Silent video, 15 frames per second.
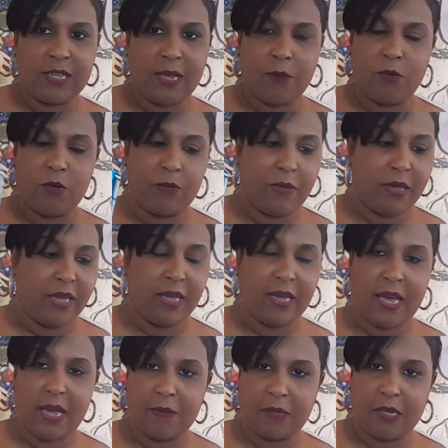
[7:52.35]
that were being
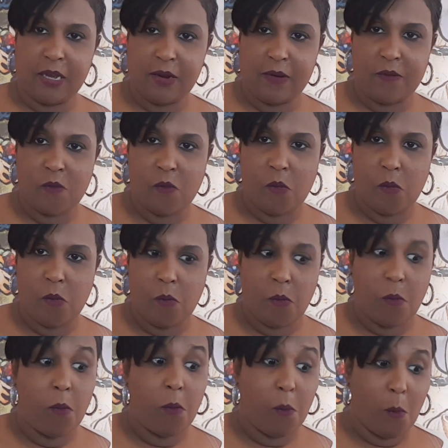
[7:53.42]
kept here
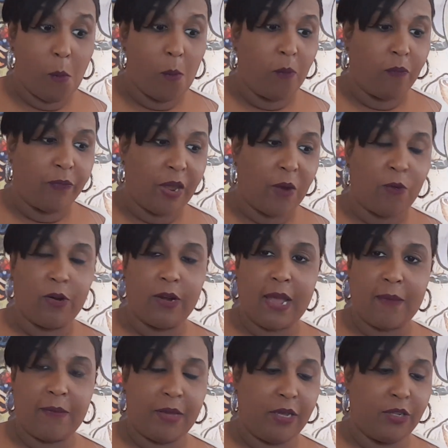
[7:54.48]
that were
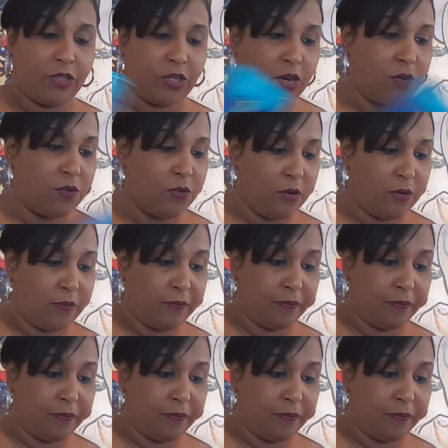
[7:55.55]
not being told.